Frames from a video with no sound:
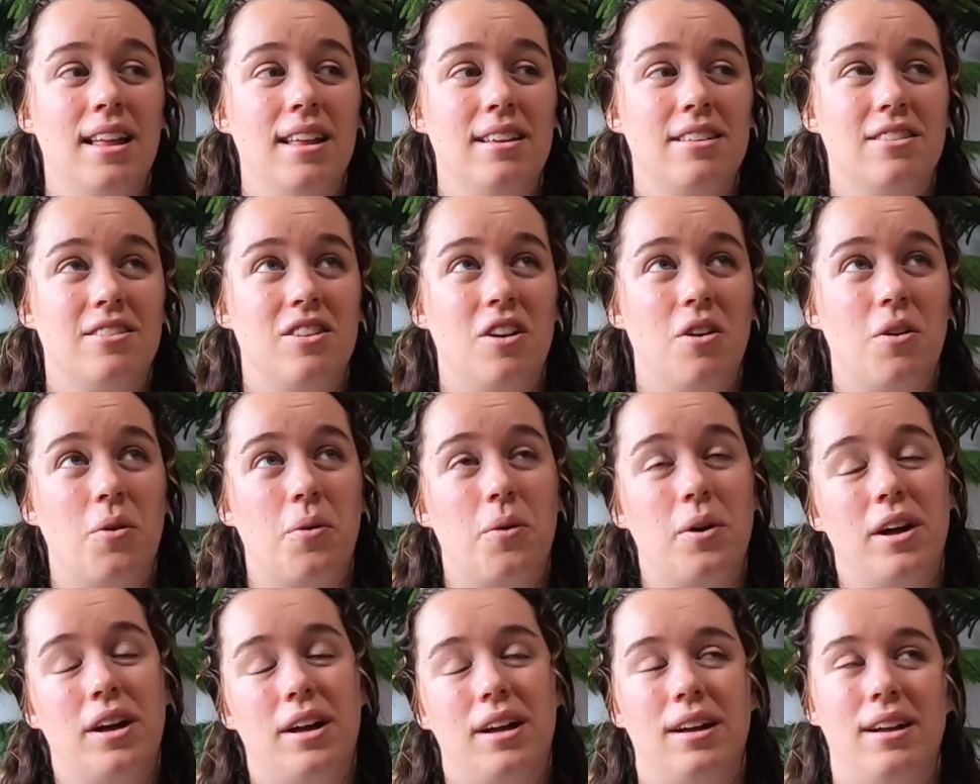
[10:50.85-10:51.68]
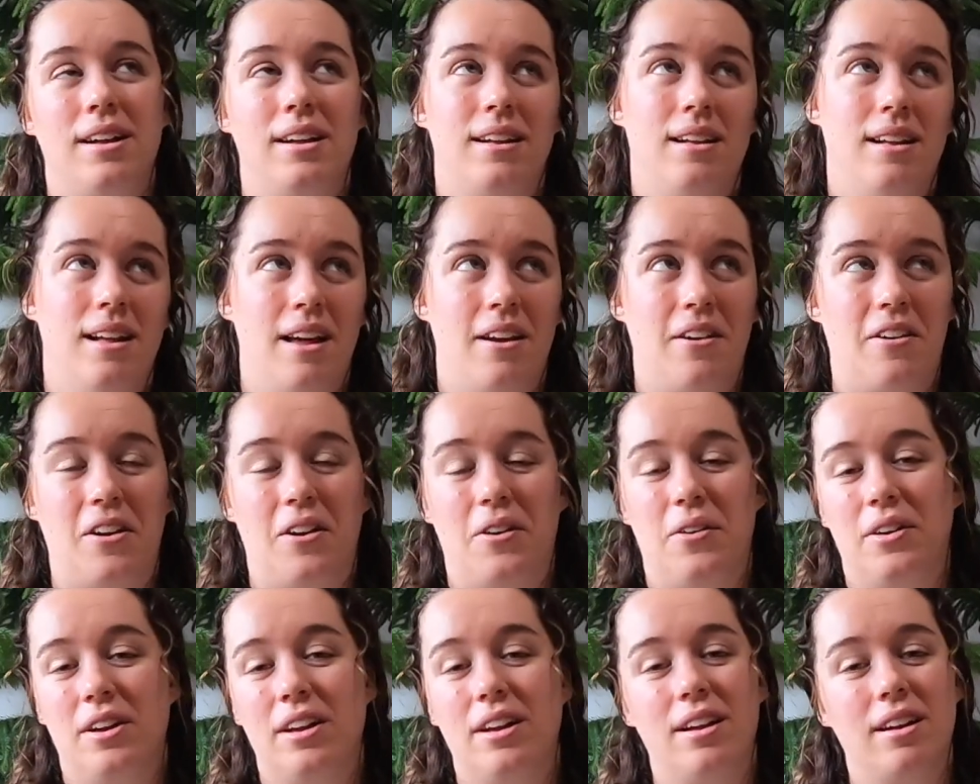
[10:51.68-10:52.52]
so, I don't
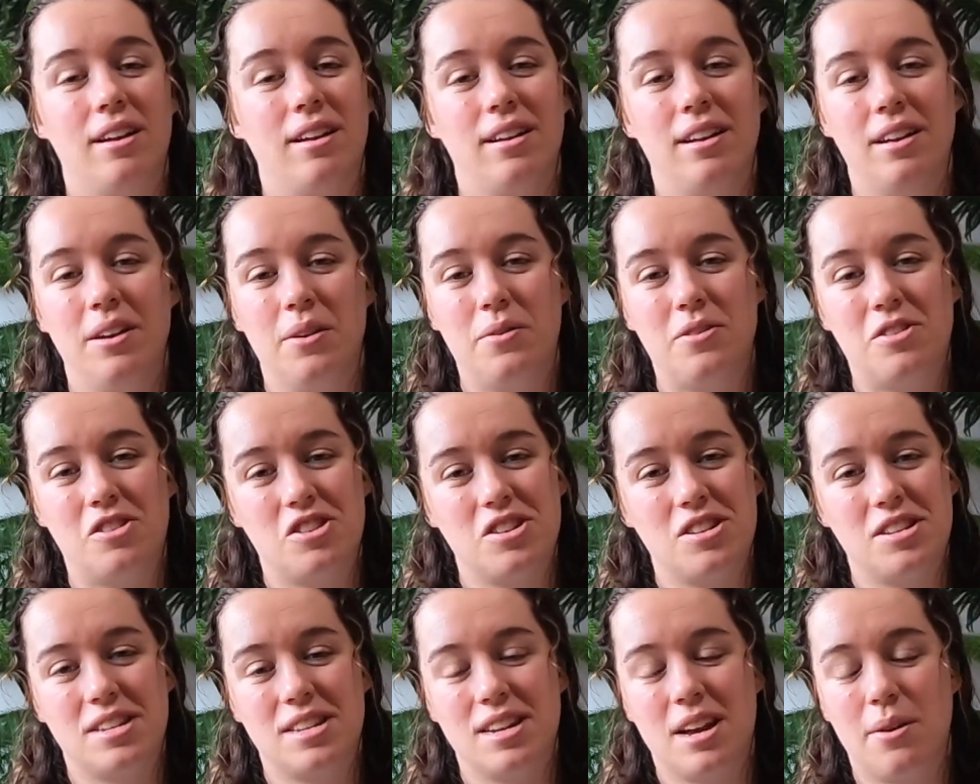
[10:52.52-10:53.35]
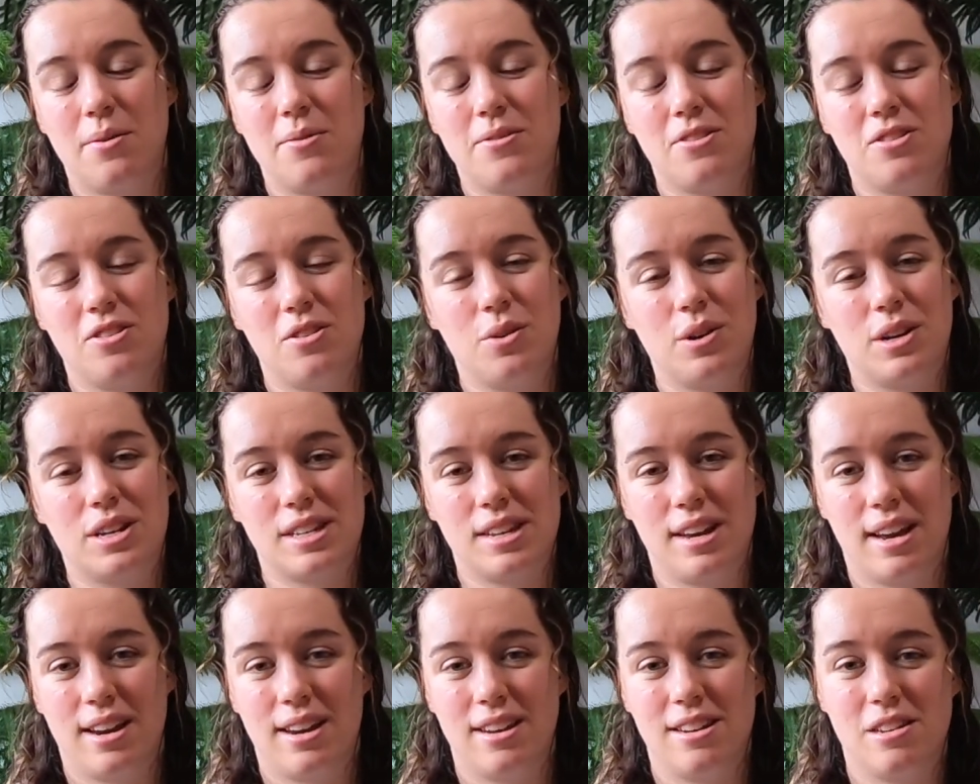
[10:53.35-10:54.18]
know. It was just, I was so
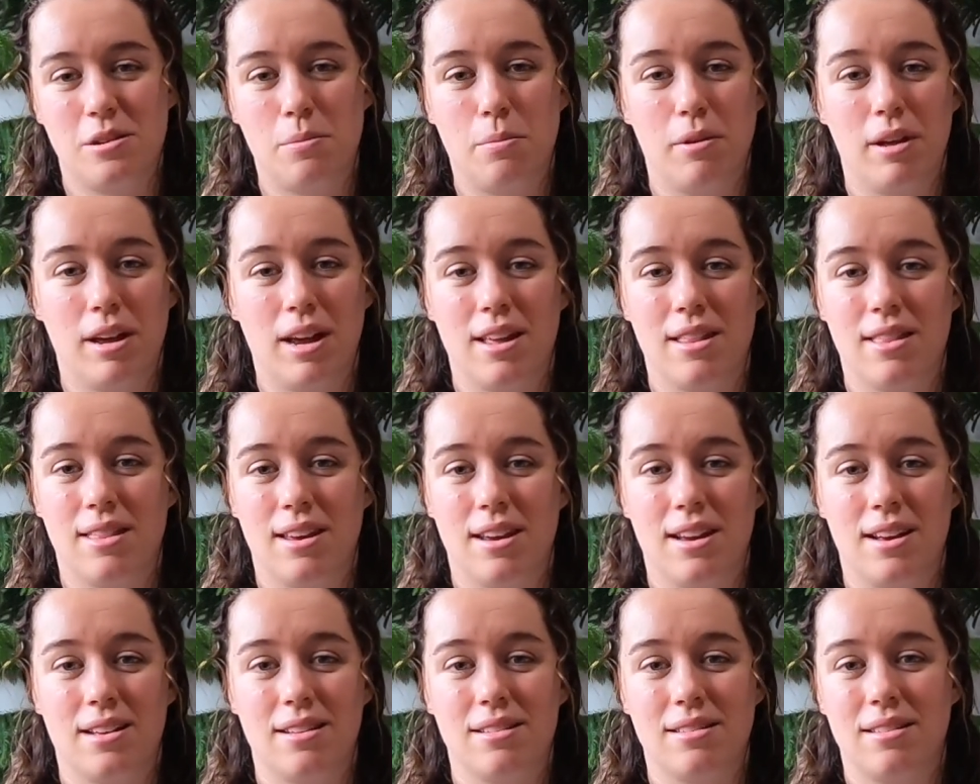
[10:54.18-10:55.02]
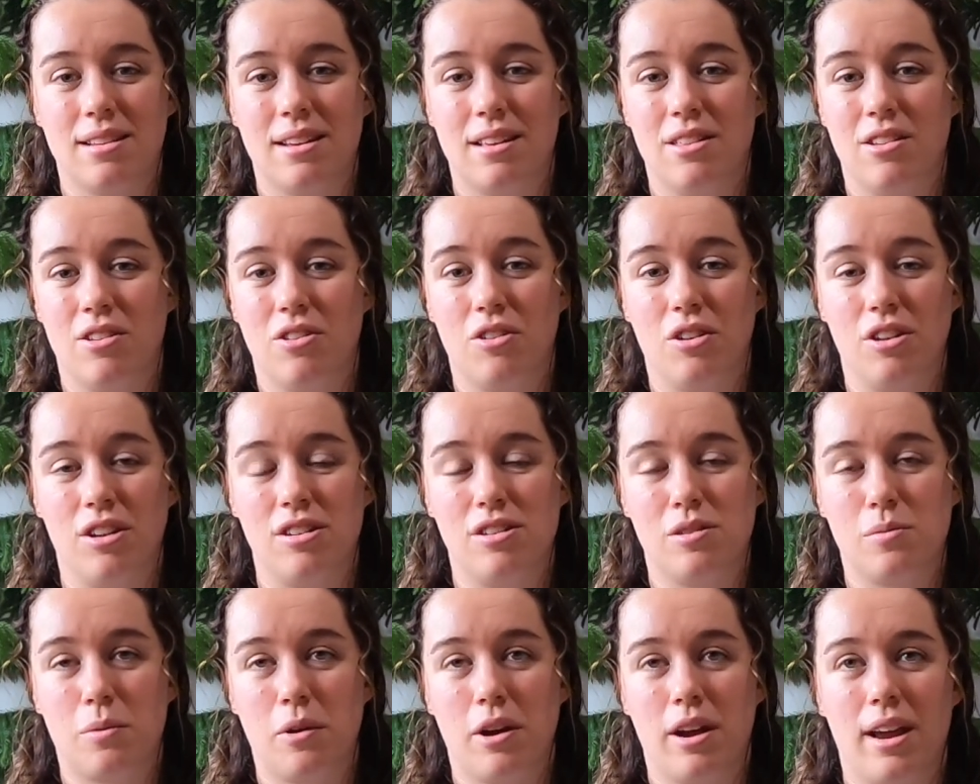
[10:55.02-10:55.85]
excited to plant things in the early
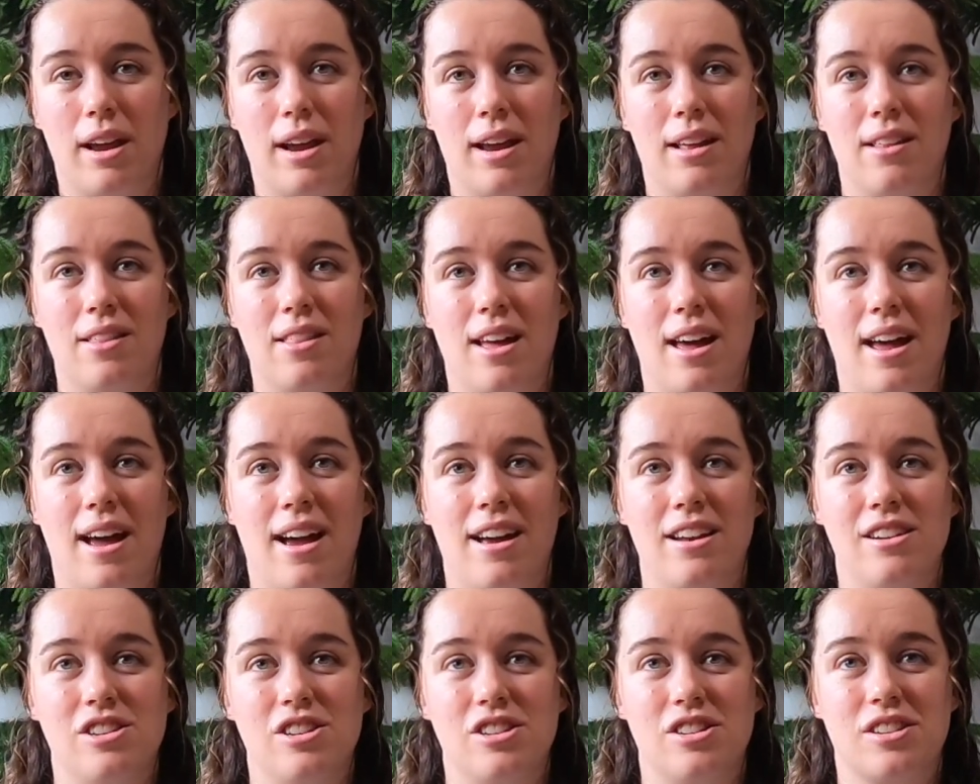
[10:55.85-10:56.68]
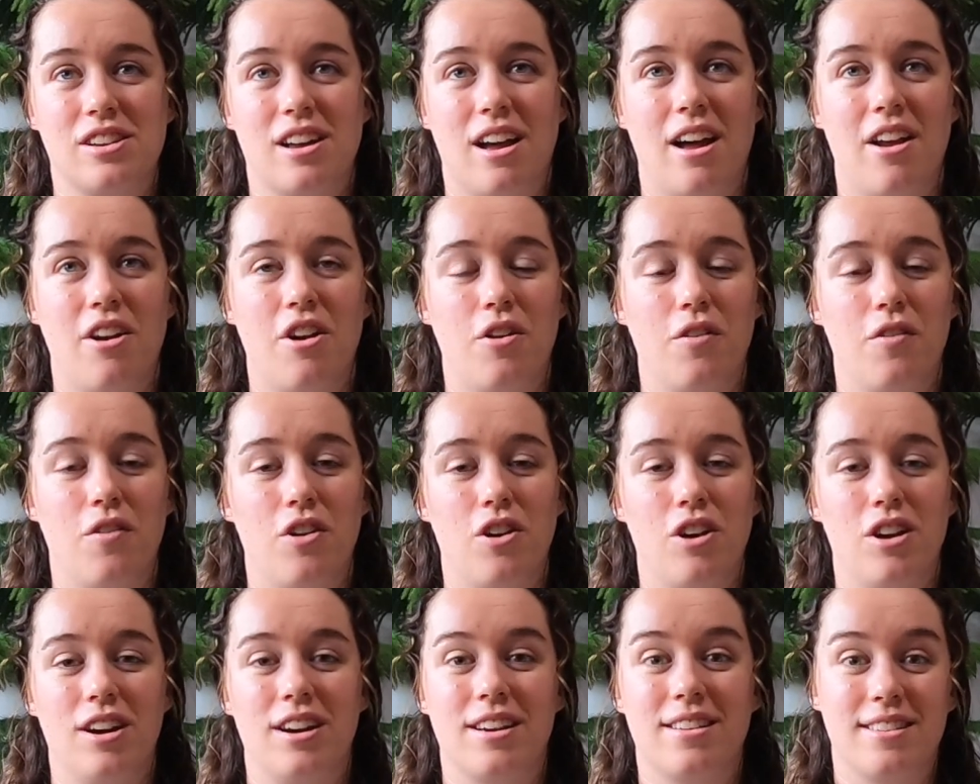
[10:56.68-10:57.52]
spring that I just got
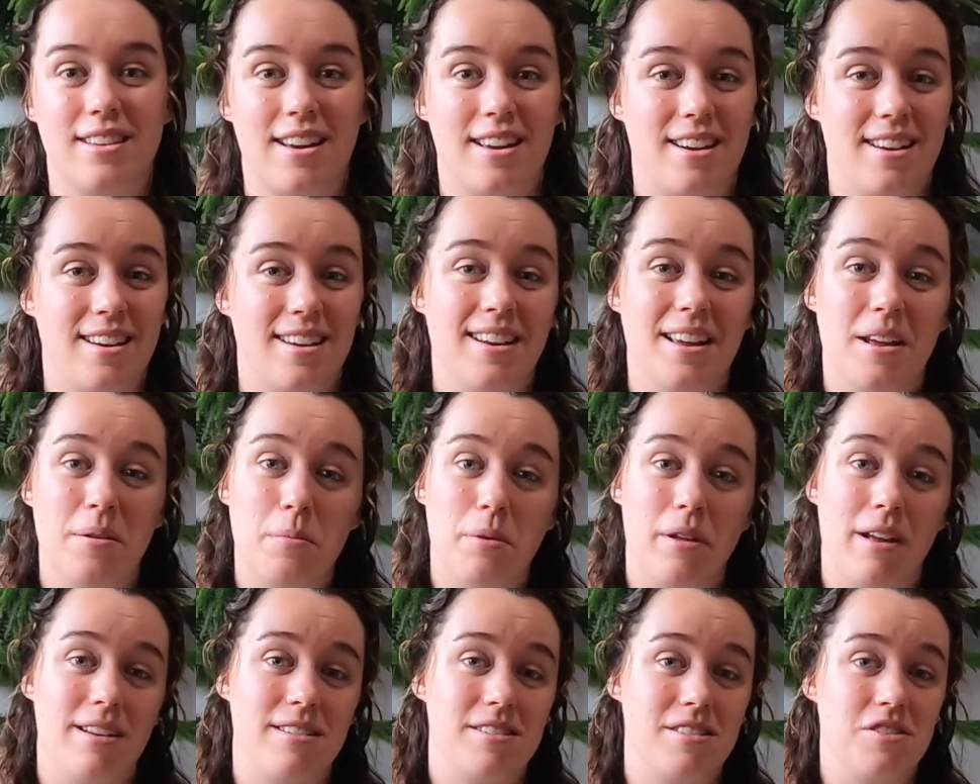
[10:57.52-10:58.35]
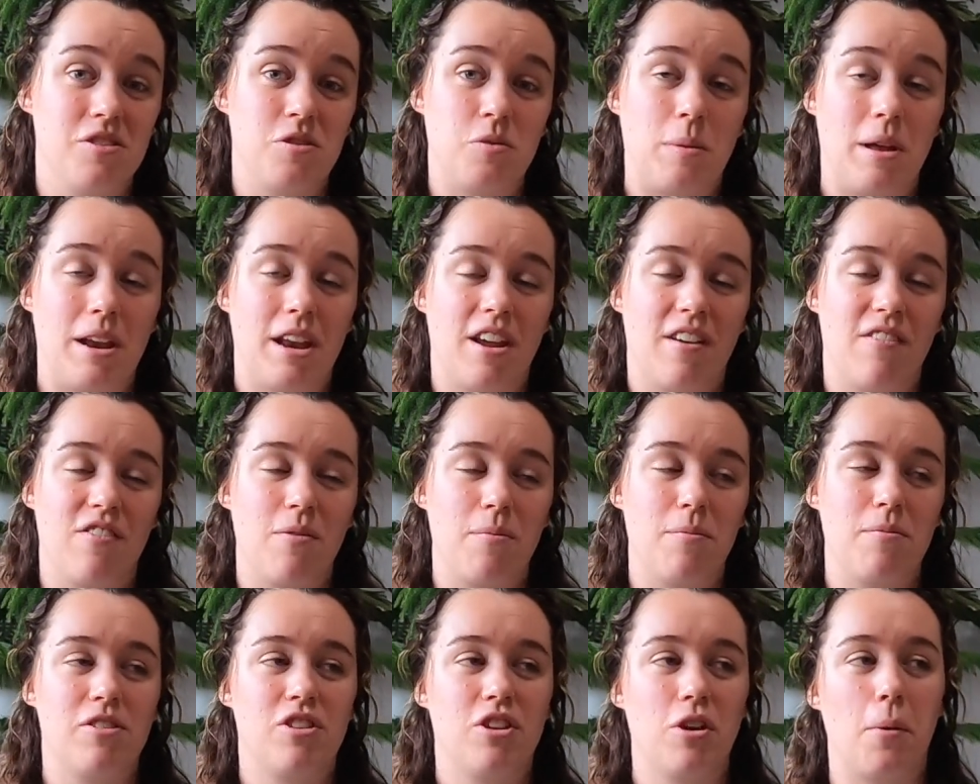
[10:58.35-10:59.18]
overexcited and planted too many of
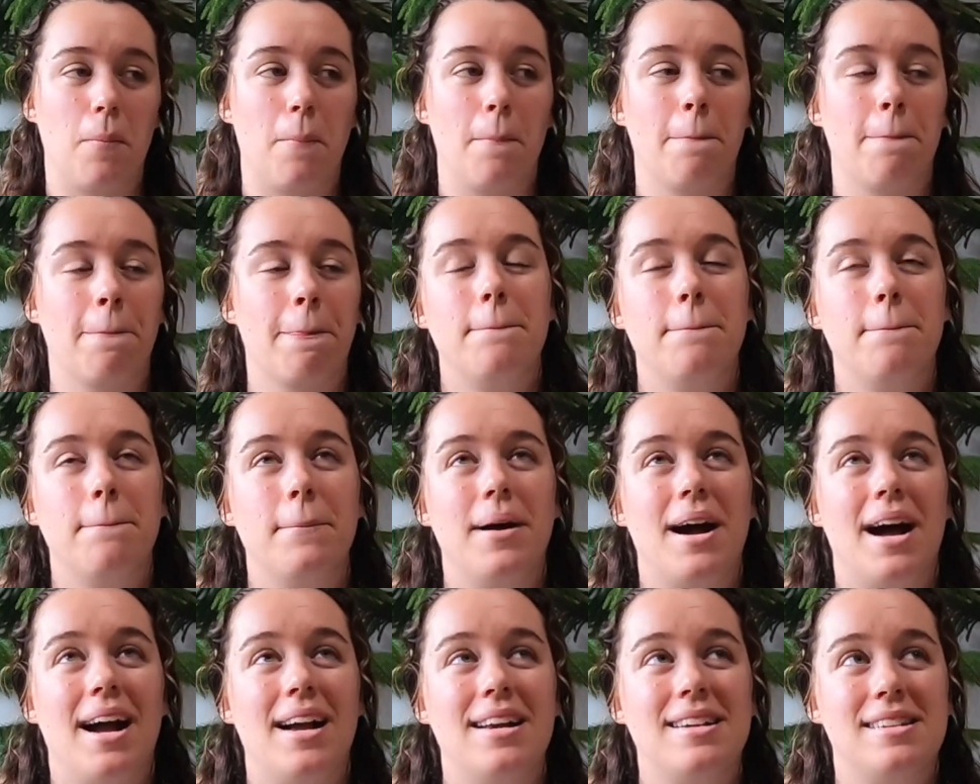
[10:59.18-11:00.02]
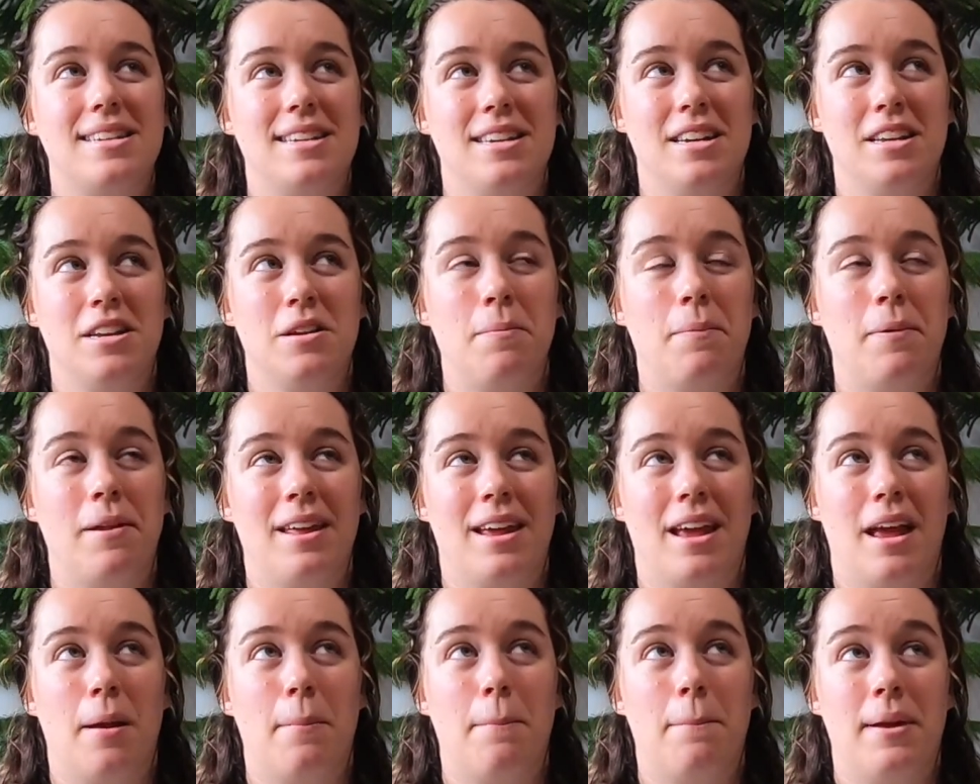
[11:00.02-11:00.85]
them. So I did
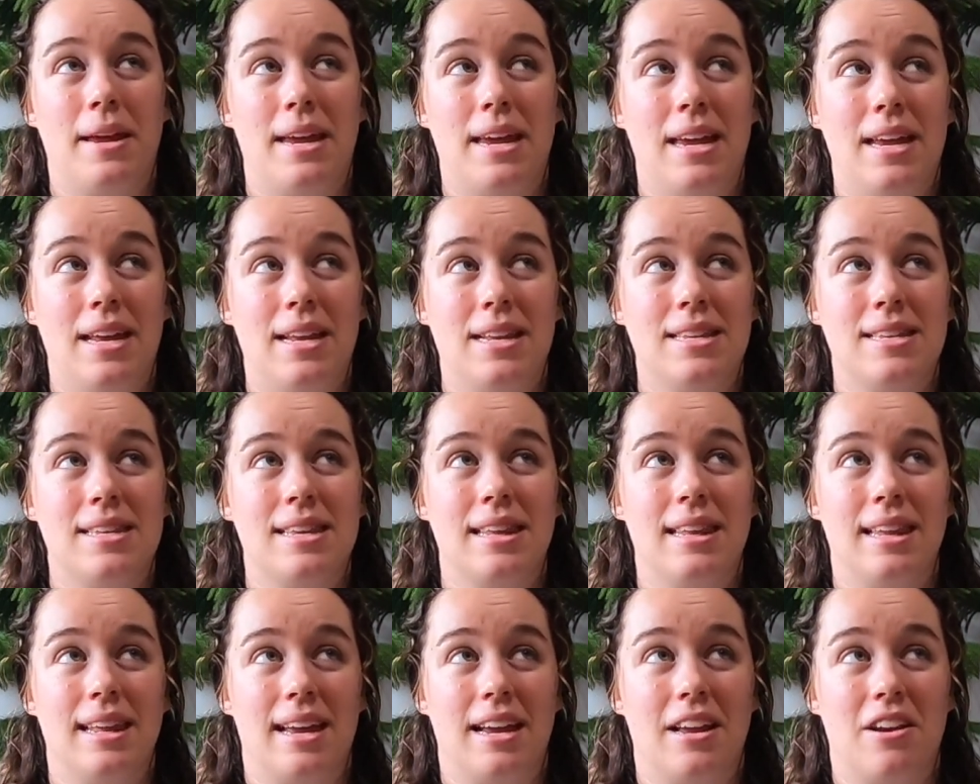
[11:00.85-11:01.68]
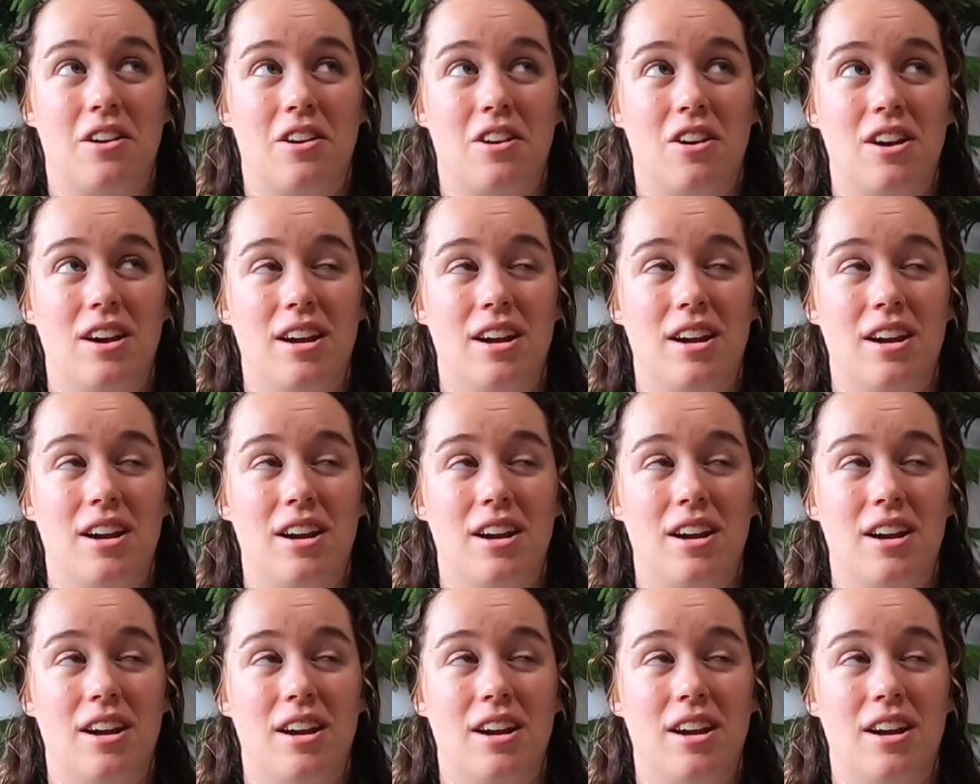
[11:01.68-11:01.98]
plant beans later